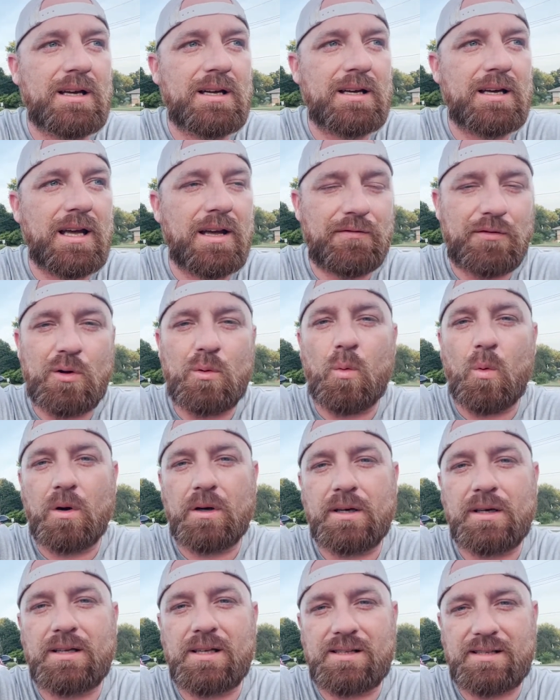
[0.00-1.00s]
if you
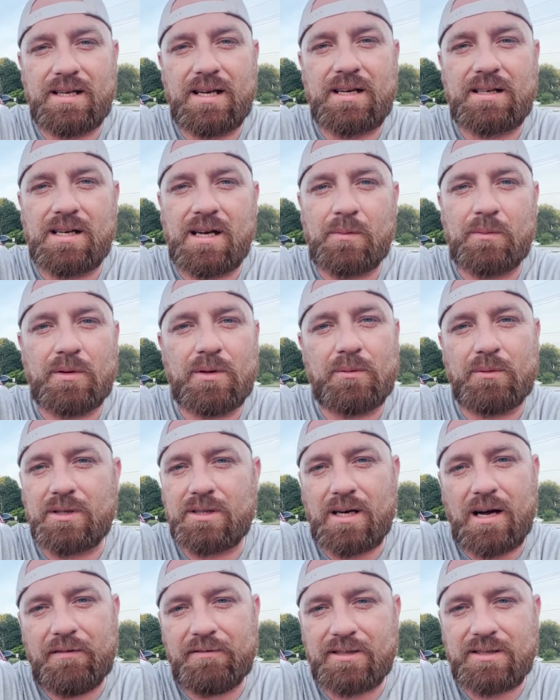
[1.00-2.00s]
wanted to see a number, which
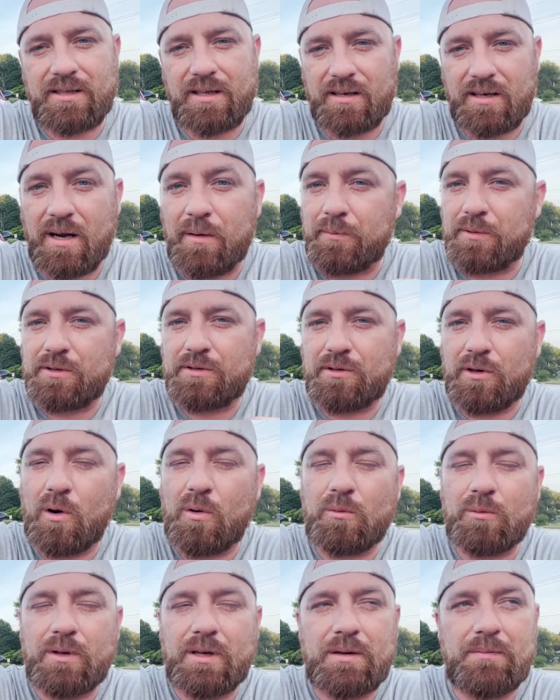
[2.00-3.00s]
obviously the numbers
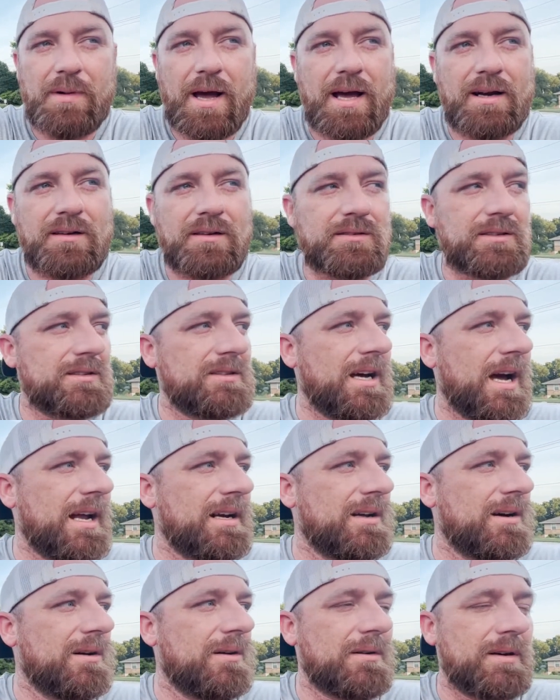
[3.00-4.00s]
don't really matter on the
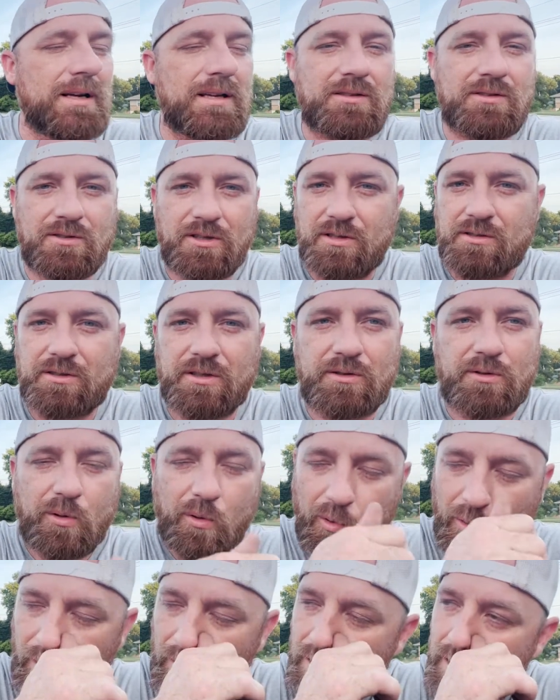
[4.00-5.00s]
dyno. It's just a
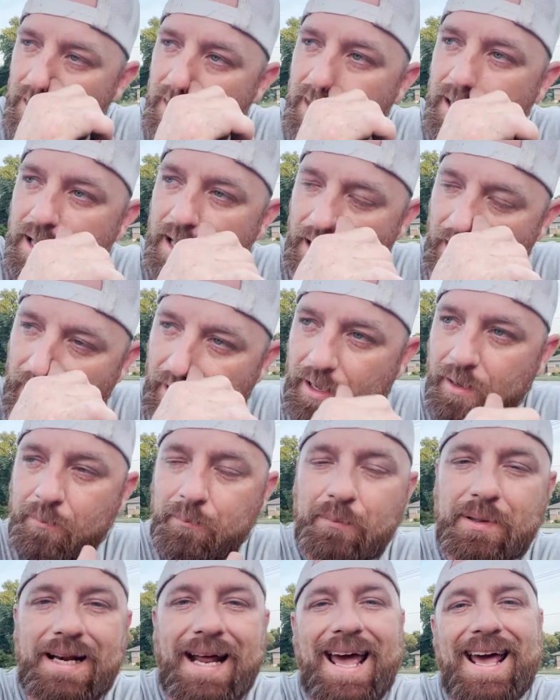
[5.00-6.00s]
tool.
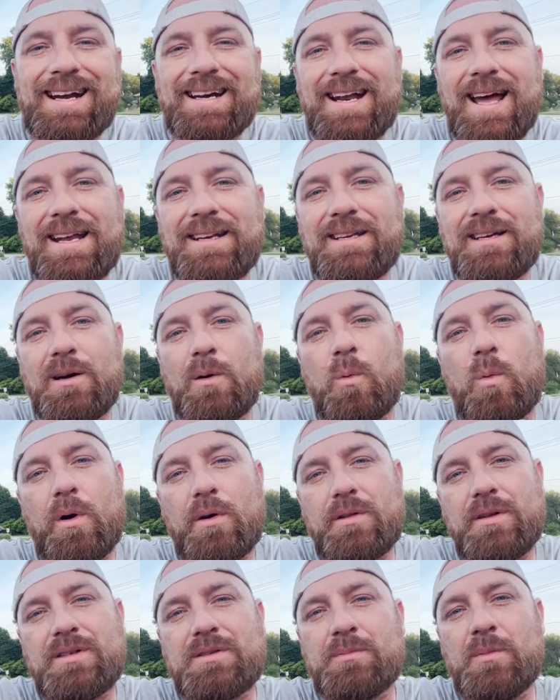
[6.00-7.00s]
But I had an idea where
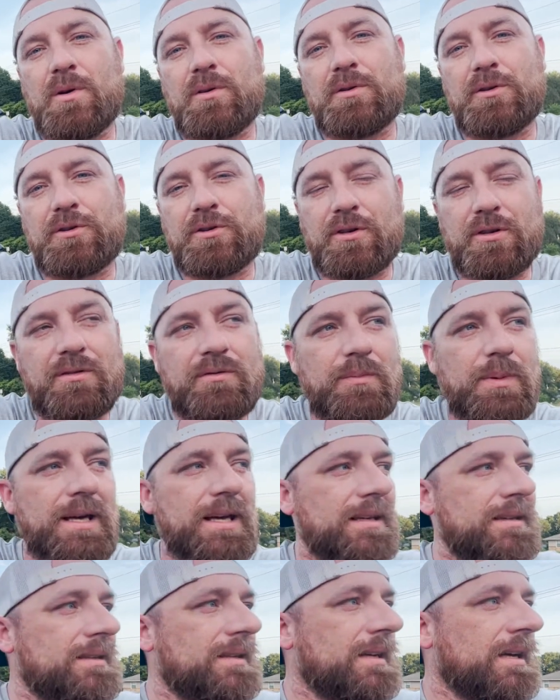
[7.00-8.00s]
this motor should have
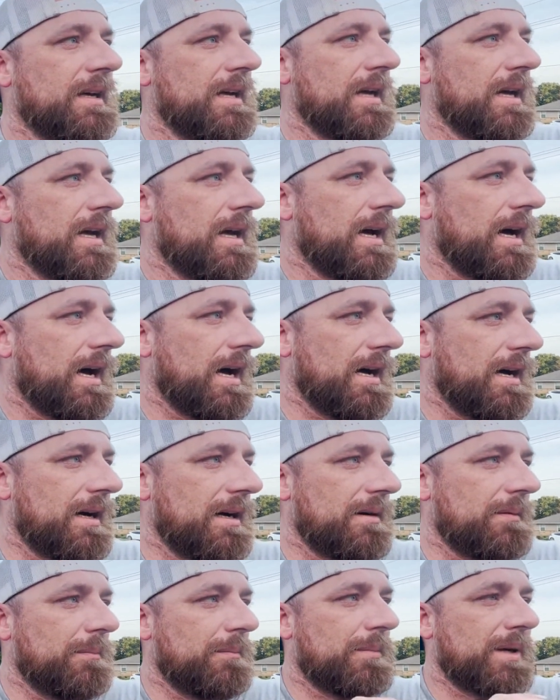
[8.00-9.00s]
been.
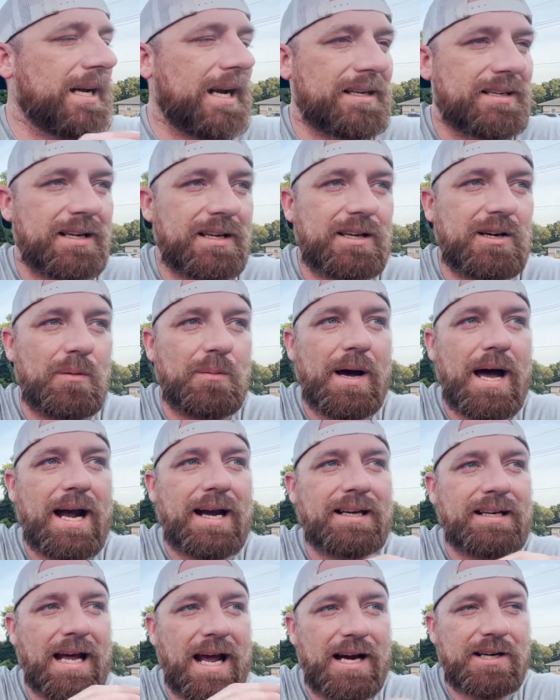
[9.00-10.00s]
But I did go back
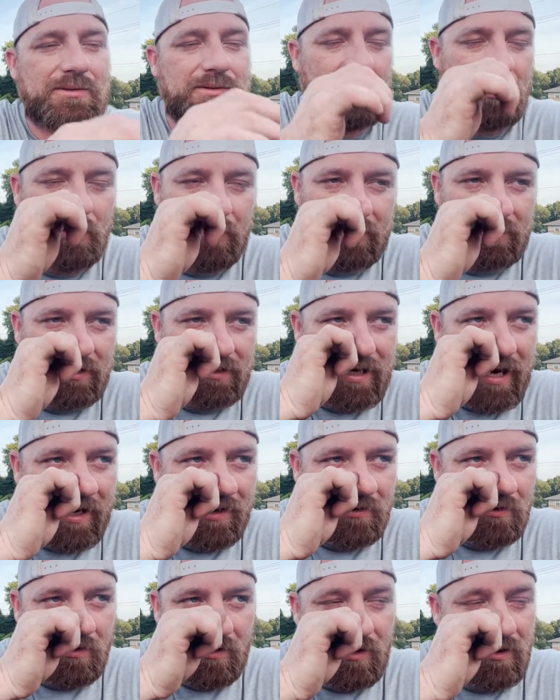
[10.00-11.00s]
and actually look at the data
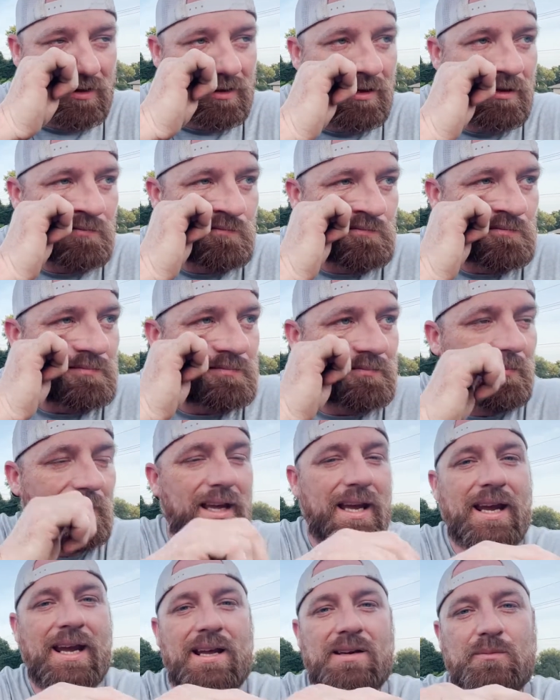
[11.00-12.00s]
log,
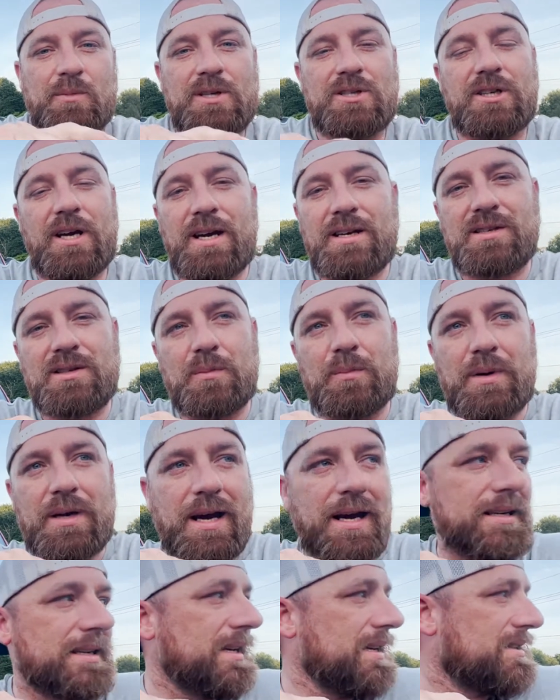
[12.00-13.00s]
and we changed the
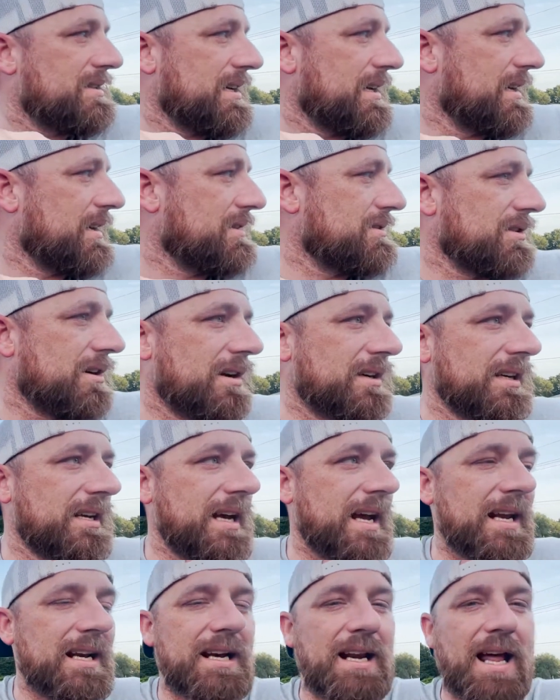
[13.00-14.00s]
PID settings on it, and